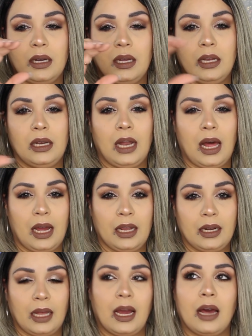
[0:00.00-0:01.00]
in
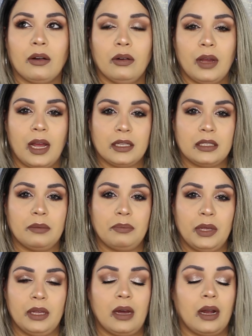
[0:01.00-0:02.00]
line. Like, I don't know, it has to
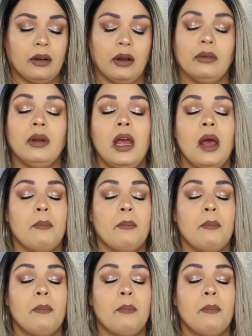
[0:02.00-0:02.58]
be, I don't know.